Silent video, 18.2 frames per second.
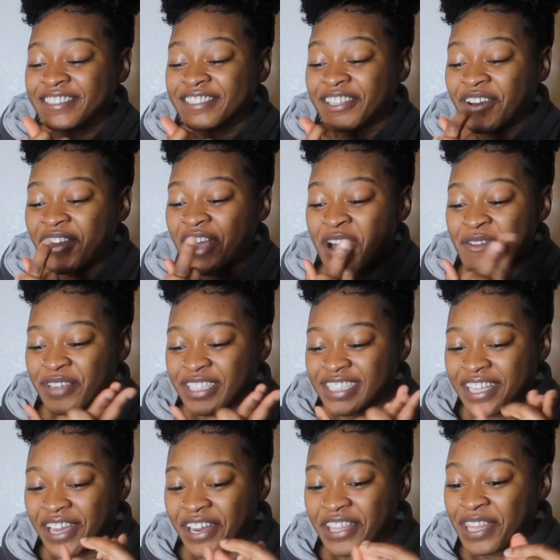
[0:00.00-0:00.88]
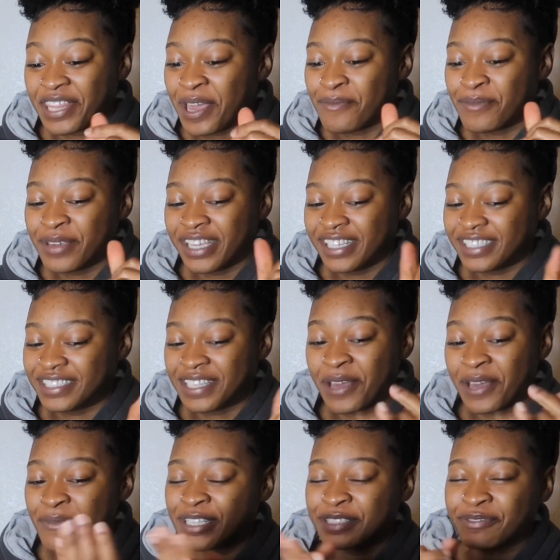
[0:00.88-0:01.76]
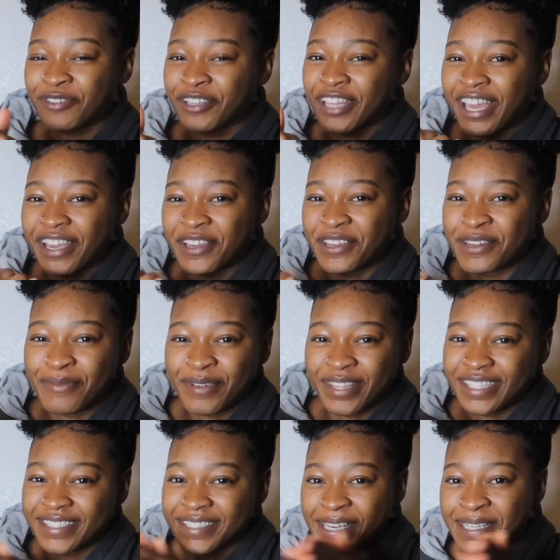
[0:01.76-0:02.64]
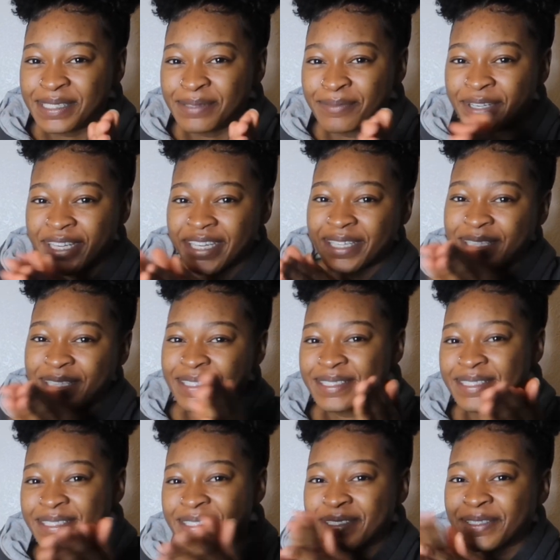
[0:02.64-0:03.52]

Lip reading: So I'm excited. That means we're like going to be the test bunnies.